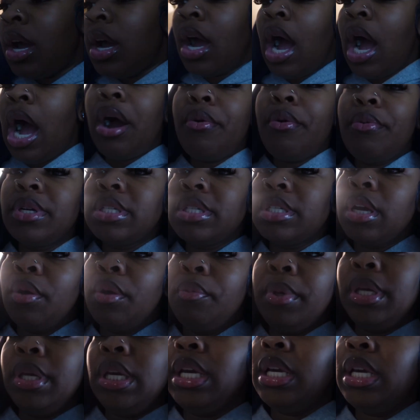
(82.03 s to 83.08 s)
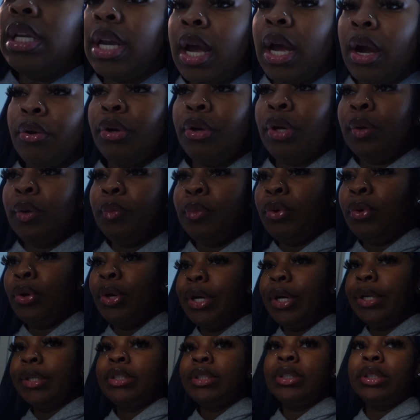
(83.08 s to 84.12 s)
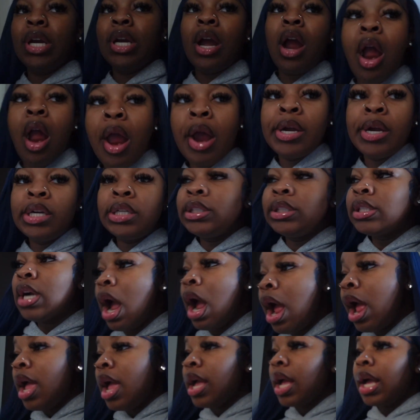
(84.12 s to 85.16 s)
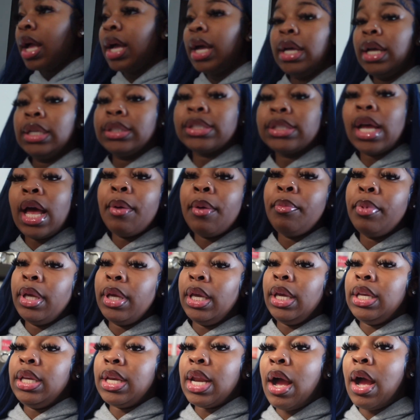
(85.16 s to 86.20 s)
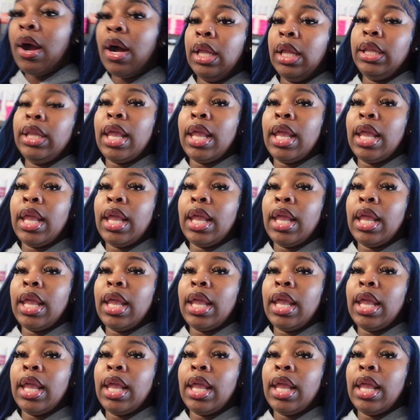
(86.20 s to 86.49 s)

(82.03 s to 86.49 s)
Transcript: I wasn't gonna be eating out no more because I've been eating out a